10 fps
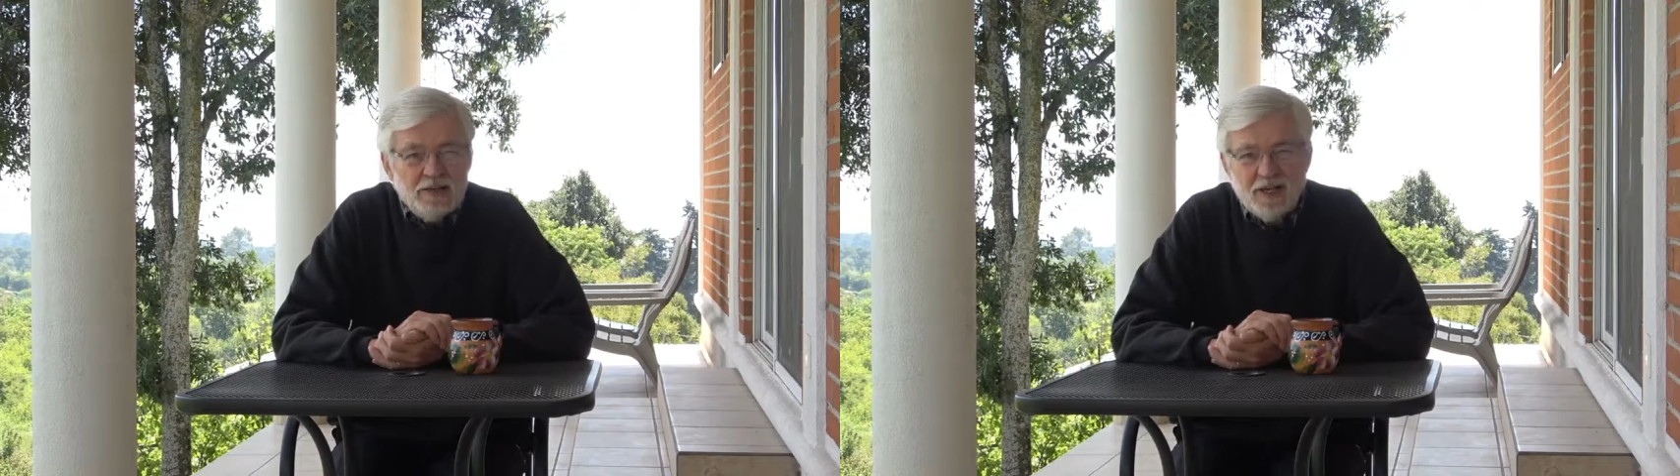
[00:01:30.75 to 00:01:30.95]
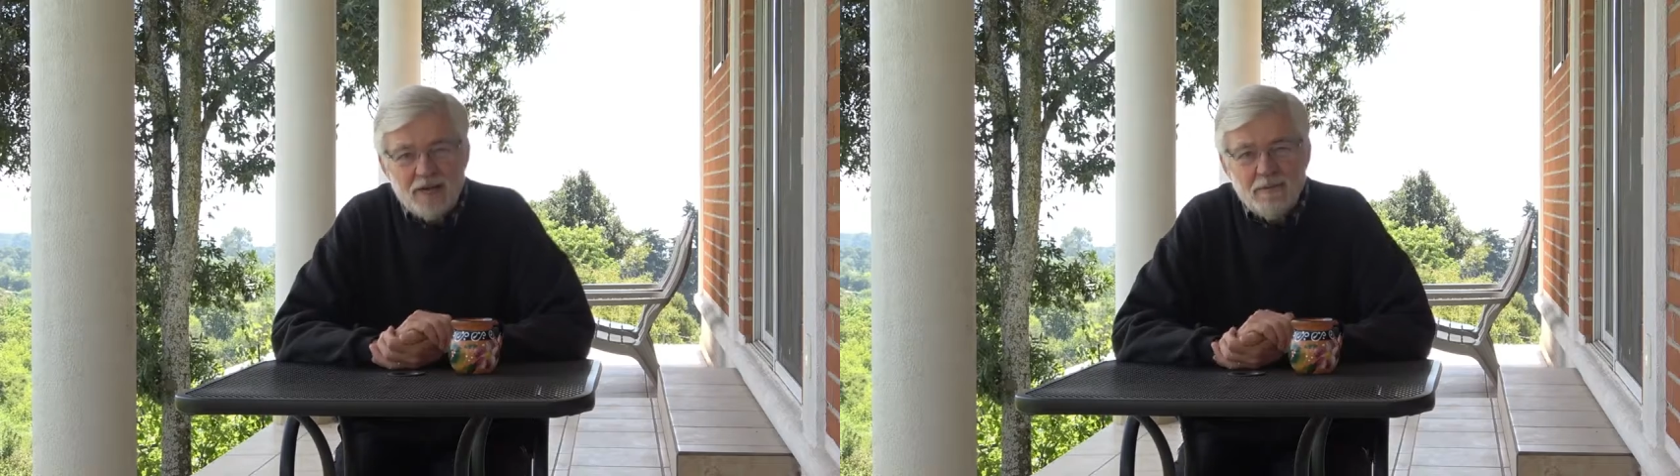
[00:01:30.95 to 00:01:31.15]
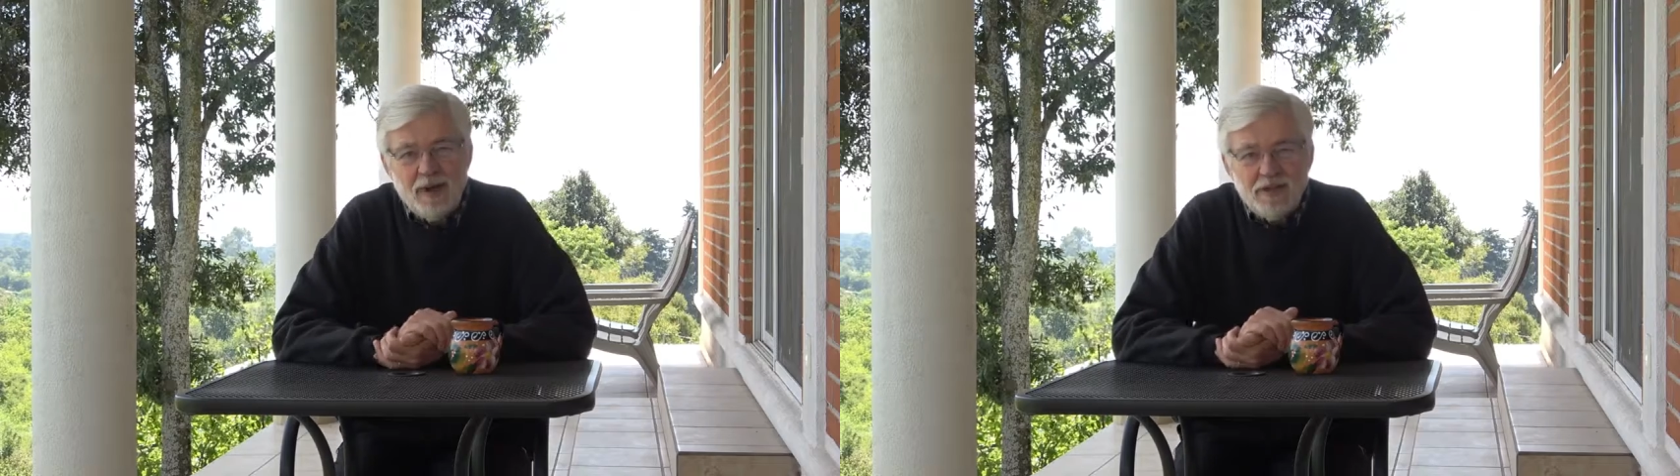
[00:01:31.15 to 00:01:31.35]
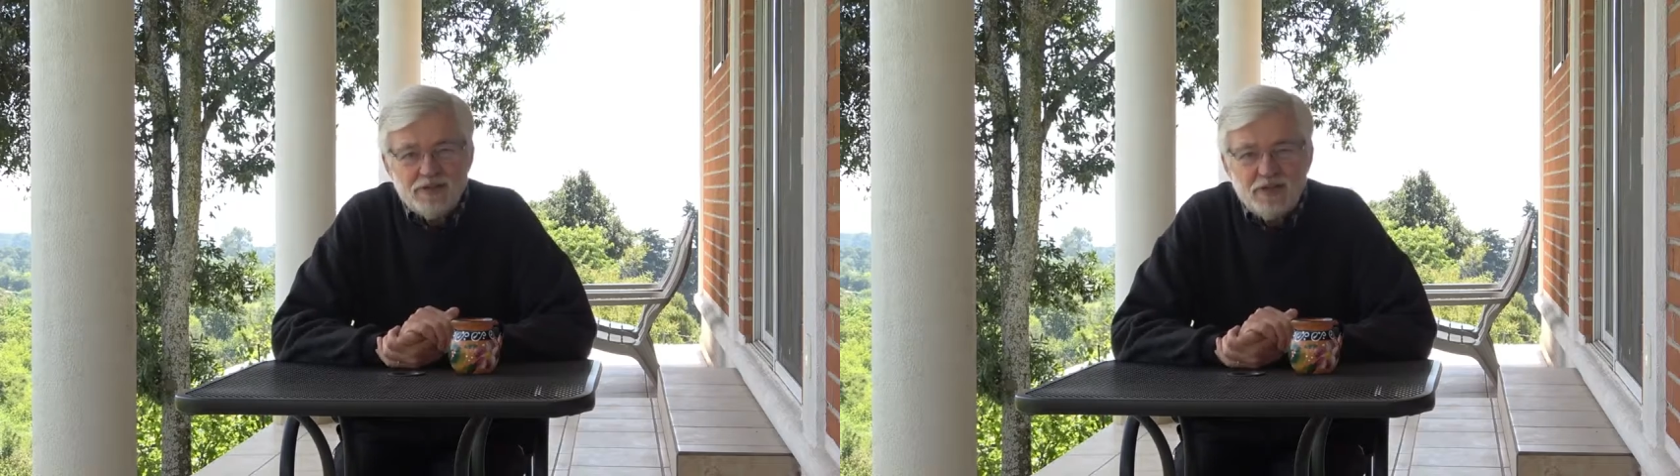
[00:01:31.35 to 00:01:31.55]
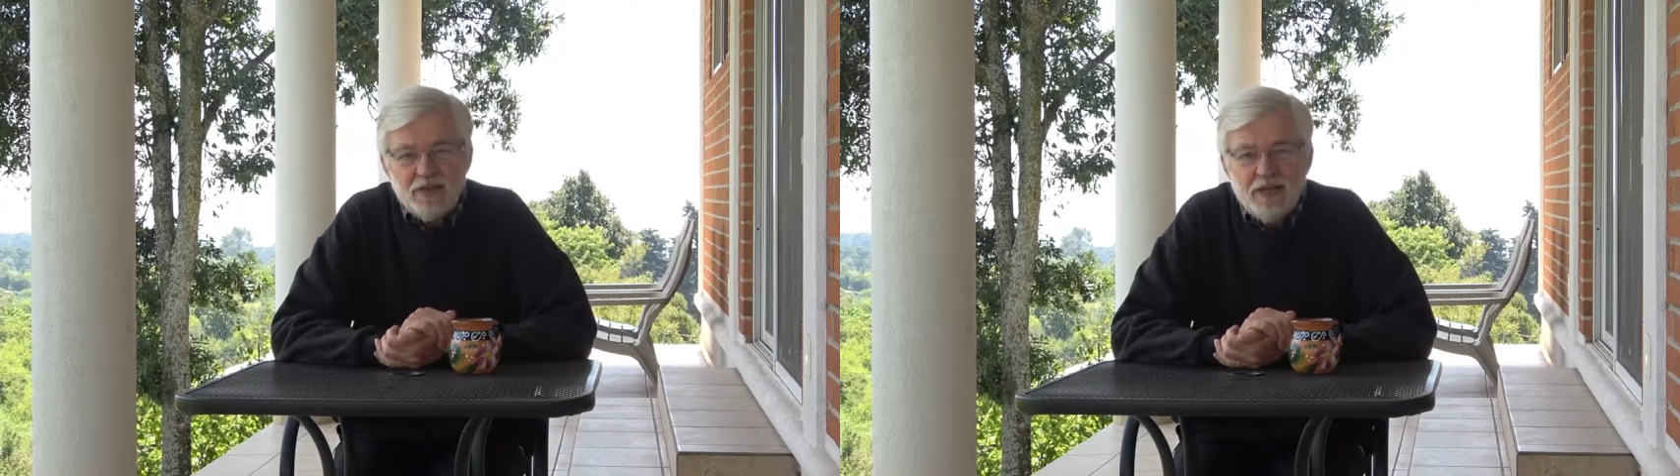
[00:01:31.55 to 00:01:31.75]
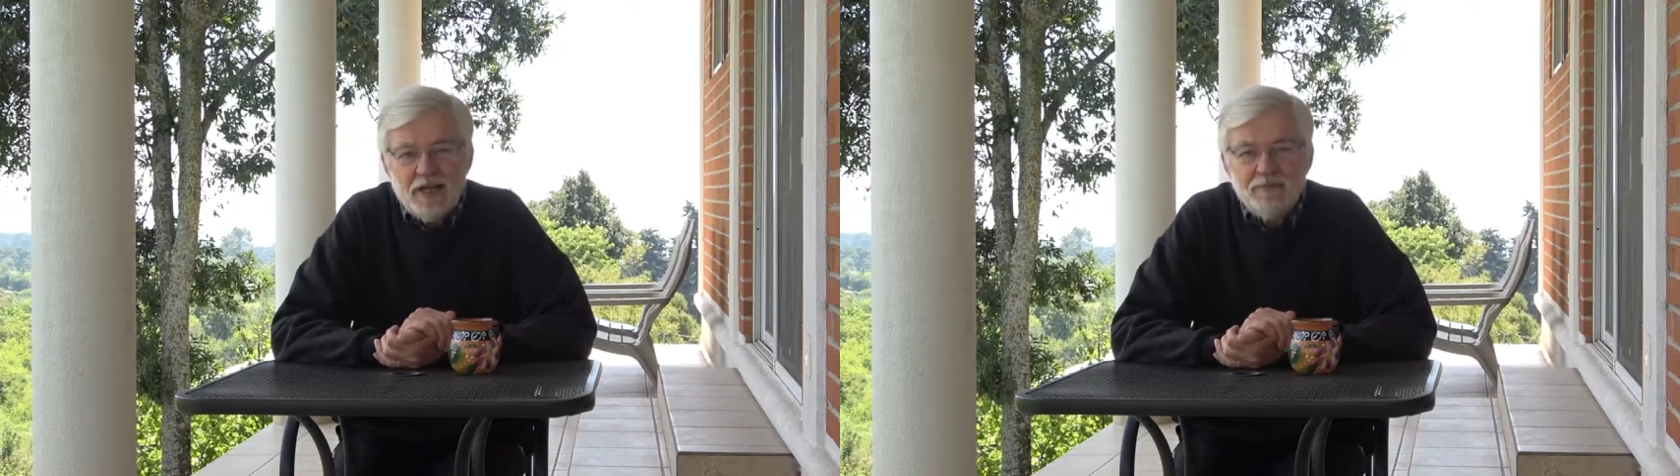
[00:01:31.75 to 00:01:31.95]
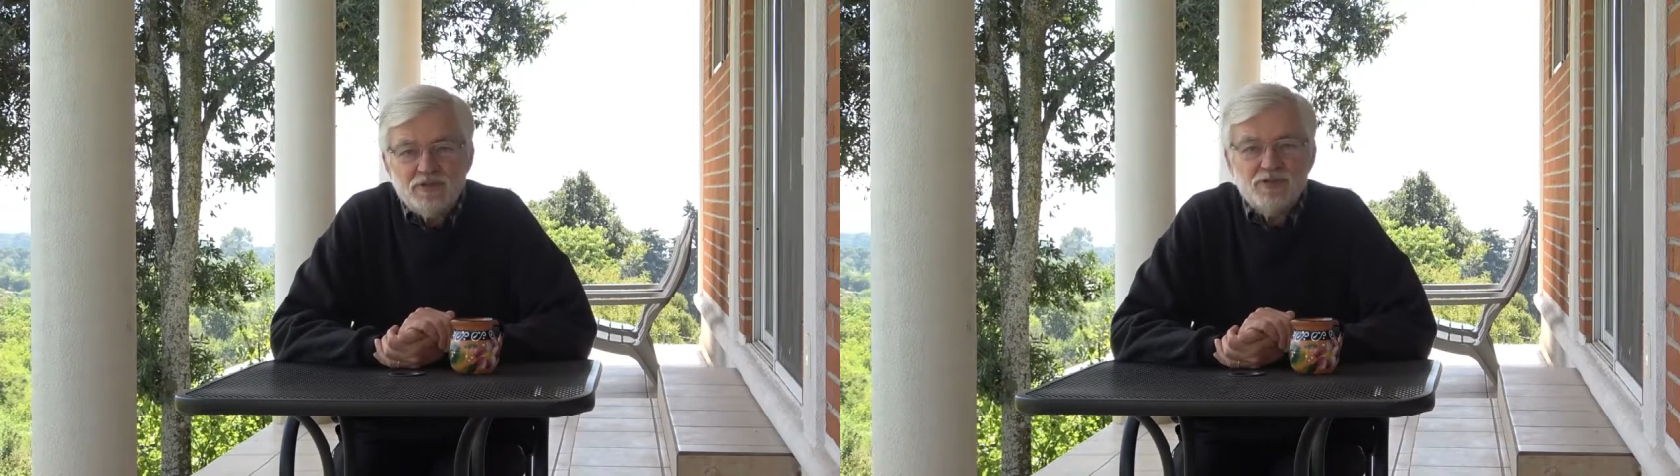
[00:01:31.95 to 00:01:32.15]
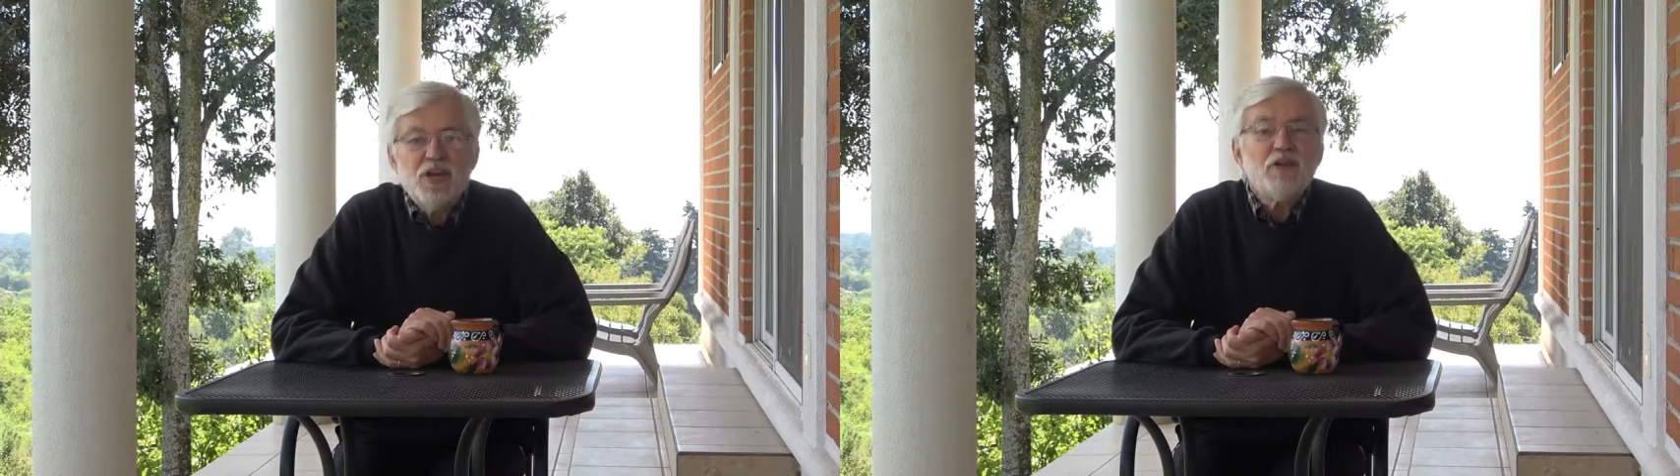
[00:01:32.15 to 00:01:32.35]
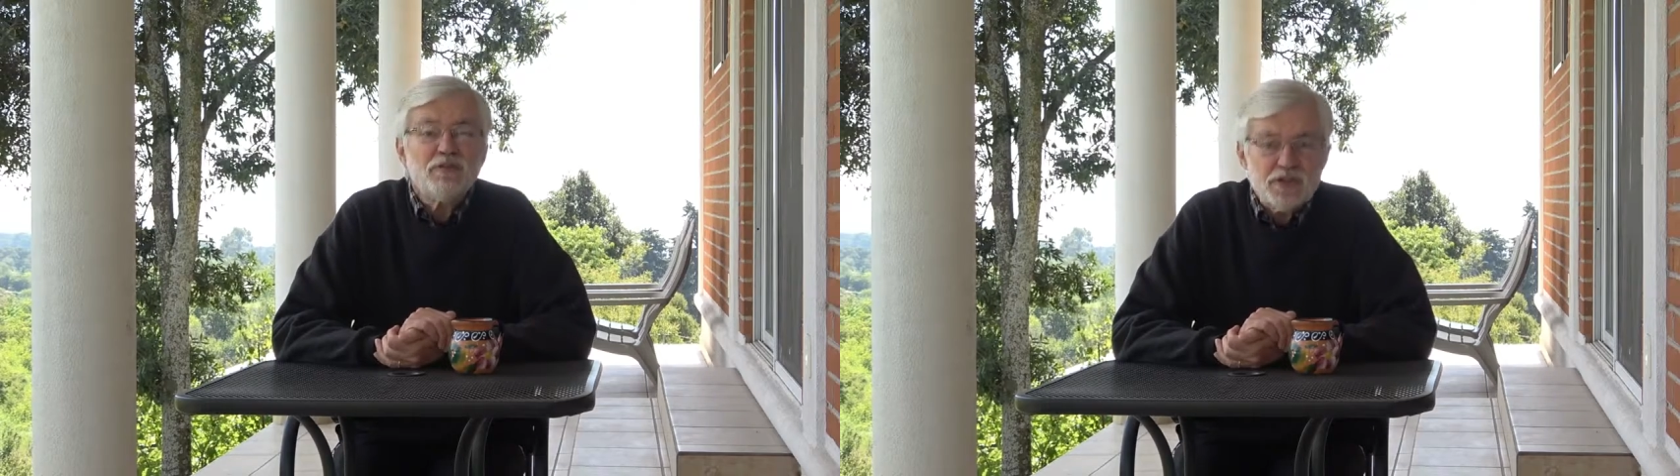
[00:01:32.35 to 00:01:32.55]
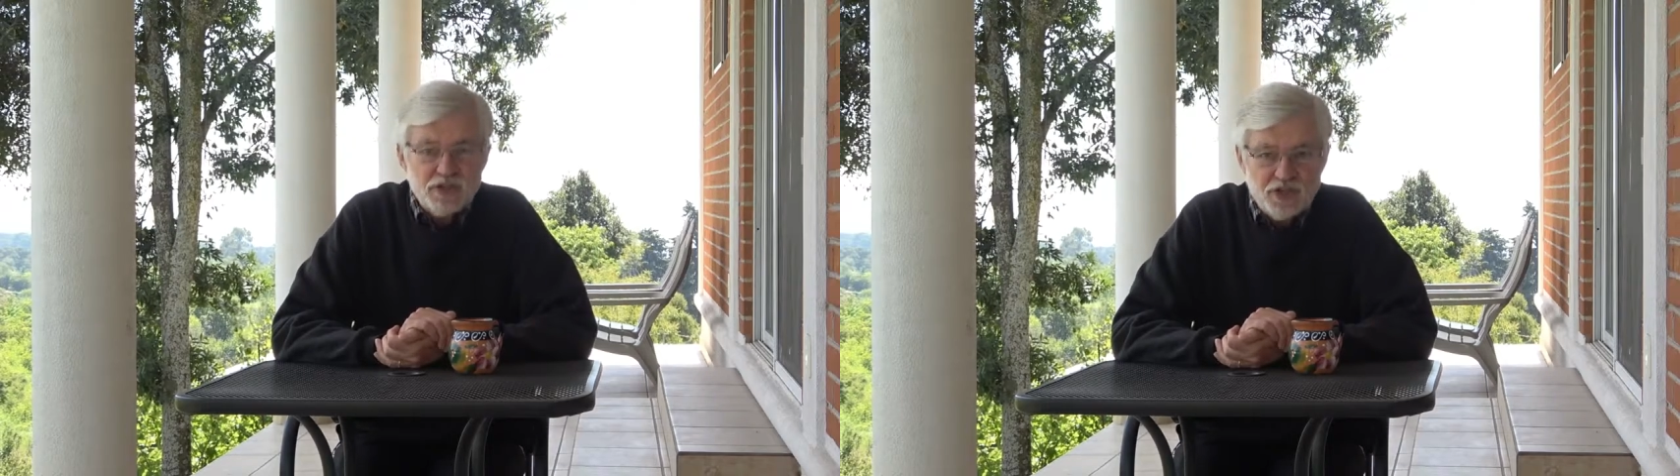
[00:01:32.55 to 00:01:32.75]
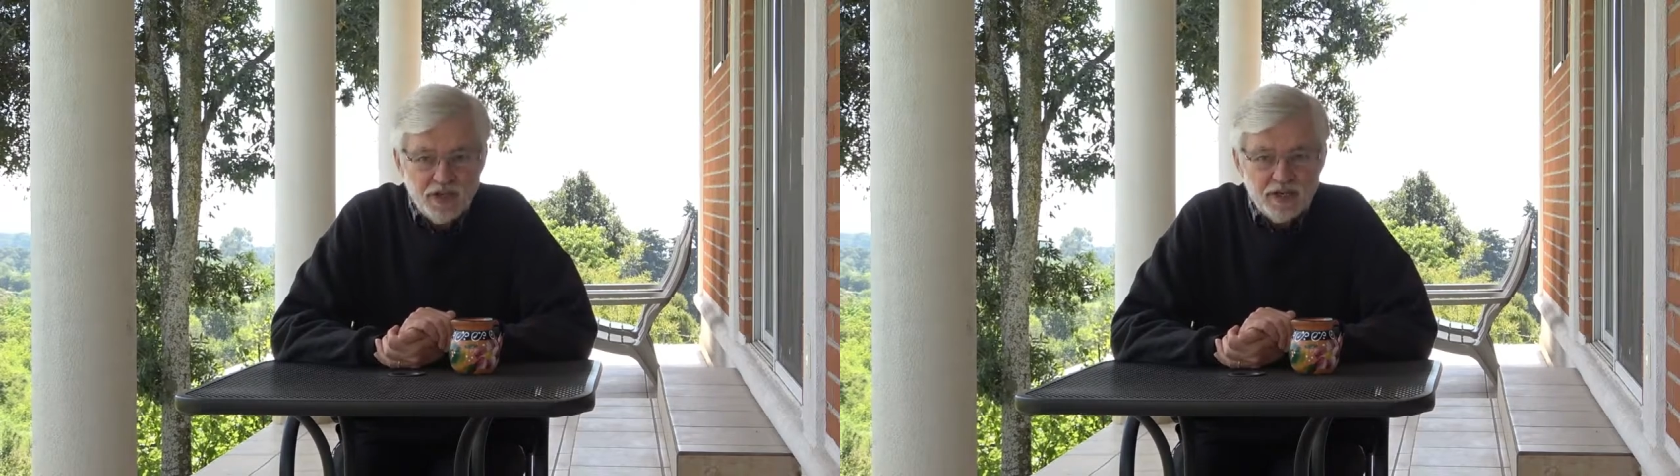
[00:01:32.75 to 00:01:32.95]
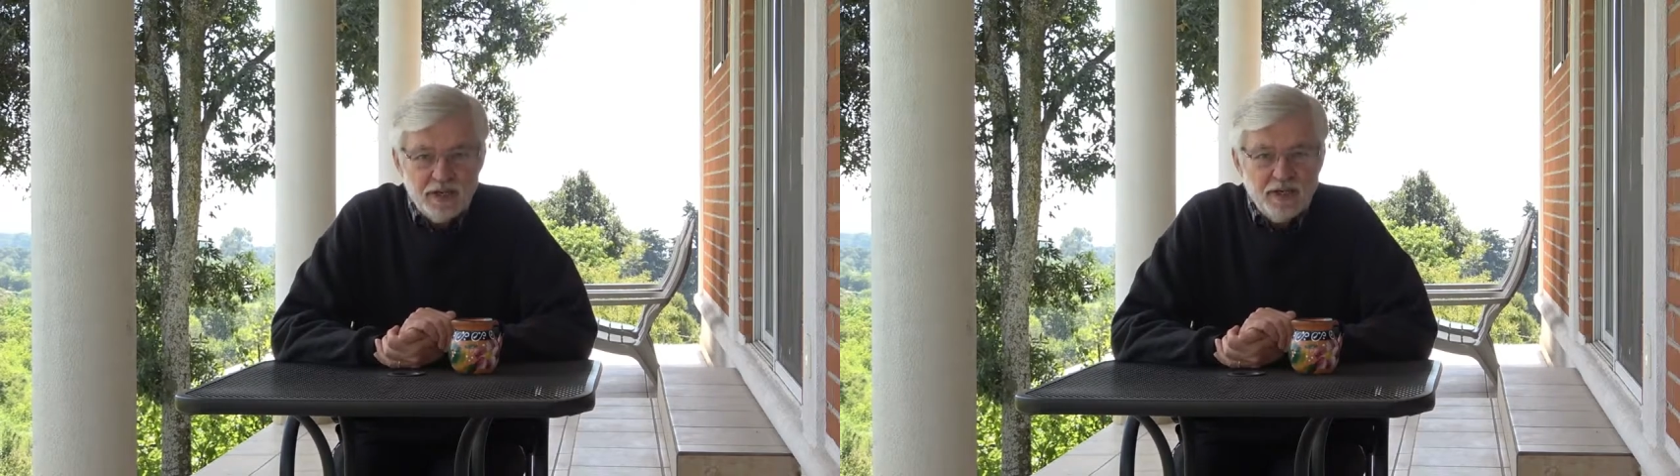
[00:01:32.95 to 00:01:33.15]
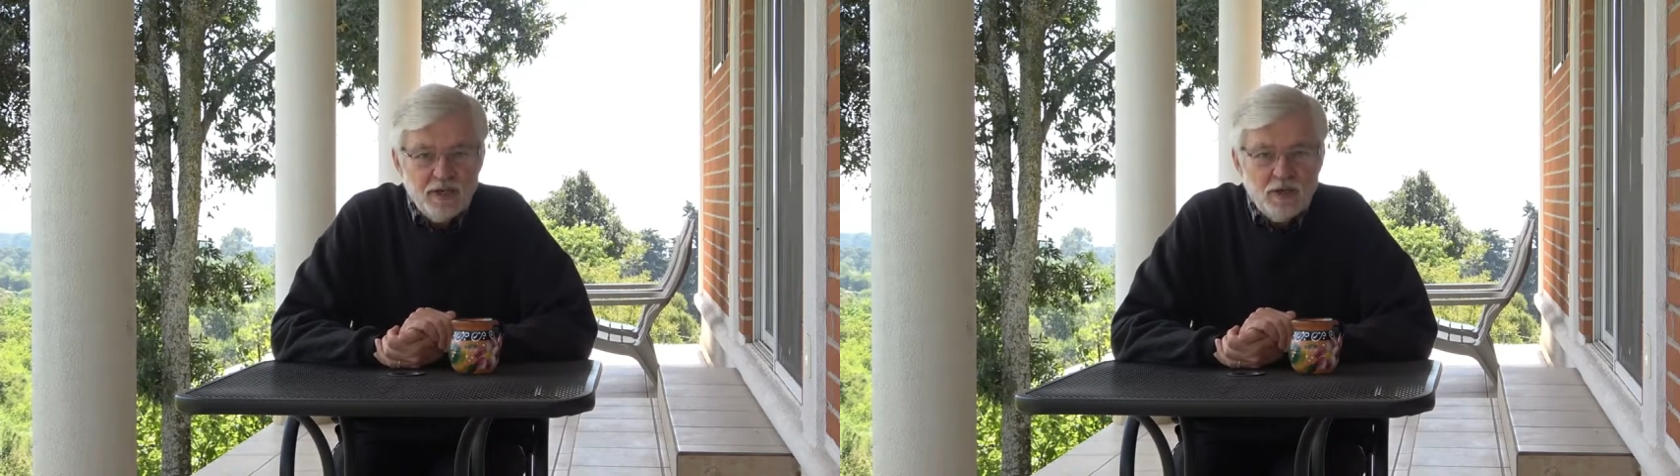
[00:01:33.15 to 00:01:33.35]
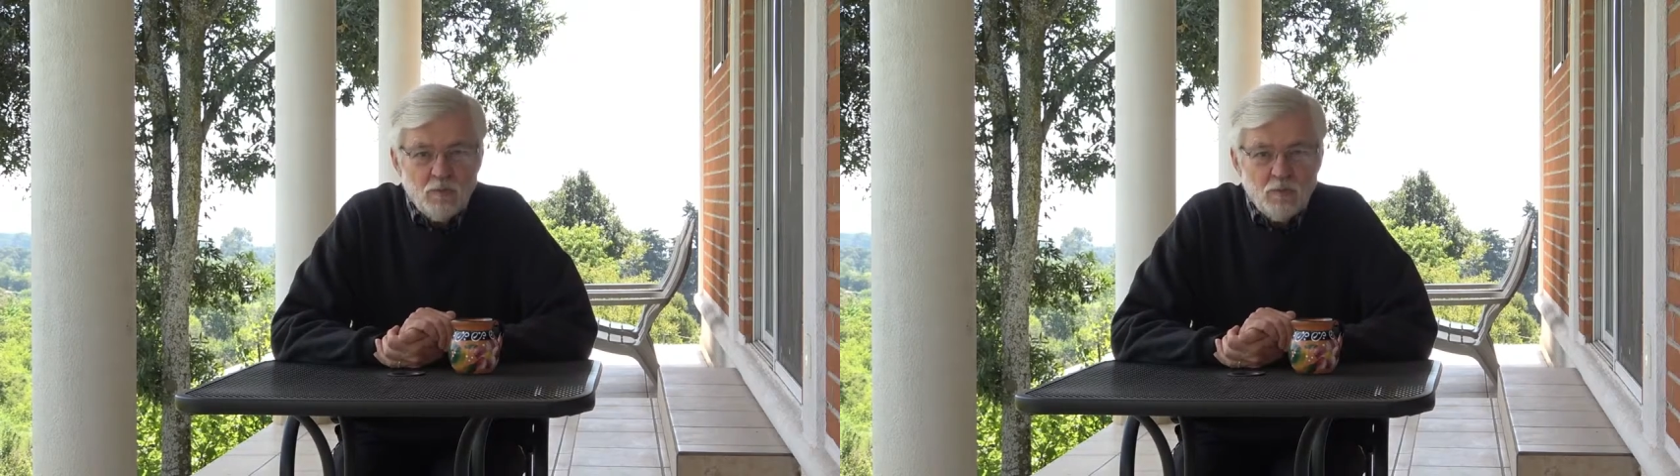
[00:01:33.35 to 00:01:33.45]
Time magazine named the selfie stick